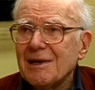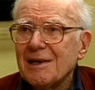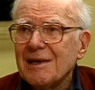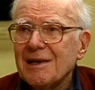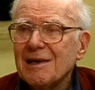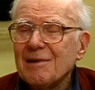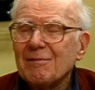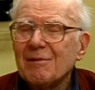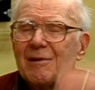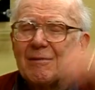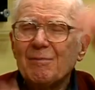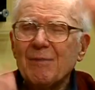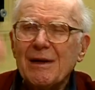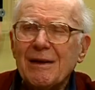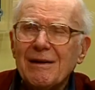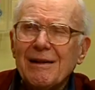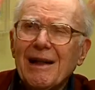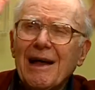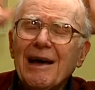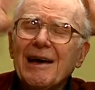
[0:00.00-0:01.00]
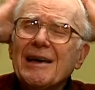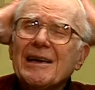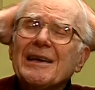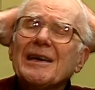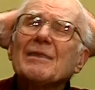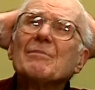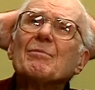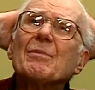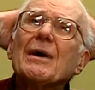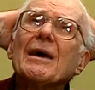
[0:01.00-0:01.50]
he would have been lying
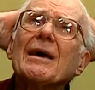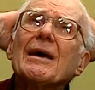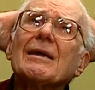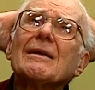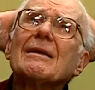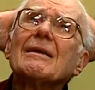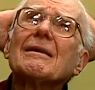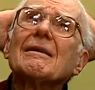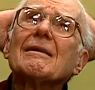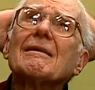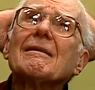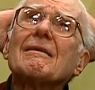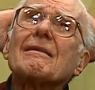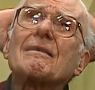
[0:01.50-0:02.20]
in bed, you know,